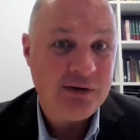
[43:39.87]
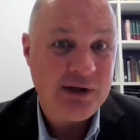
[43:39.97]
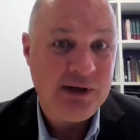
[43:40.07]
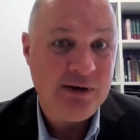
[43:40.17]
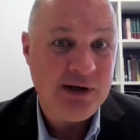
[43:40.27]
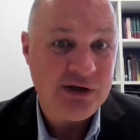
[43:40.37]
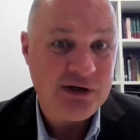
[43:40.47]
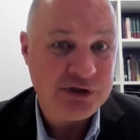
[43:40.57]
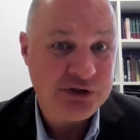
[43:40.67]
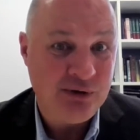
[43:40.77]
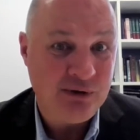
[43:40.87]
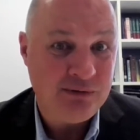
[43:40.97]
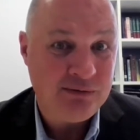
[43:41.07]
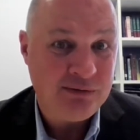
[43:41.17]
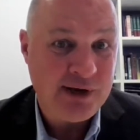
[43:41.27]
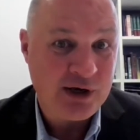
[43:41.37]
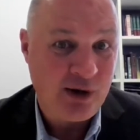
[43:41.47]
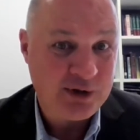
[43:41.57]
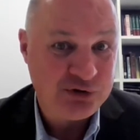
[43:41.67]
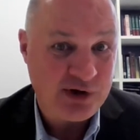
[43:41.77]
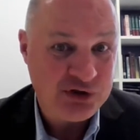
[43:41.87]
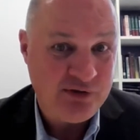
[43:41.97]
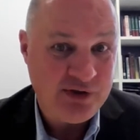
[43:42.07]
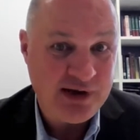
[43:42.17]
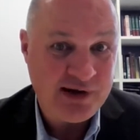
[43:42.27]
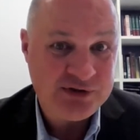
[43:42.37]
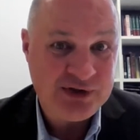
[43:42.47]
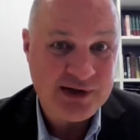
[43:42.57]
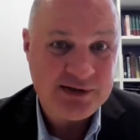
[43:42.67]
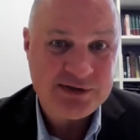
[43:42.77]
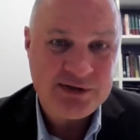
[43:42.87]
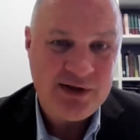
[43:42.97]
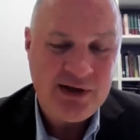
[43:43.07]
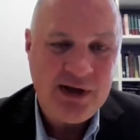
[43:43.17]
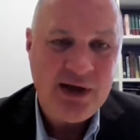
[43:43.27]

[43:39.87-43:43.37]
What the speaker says: the international economic strategy of the United States.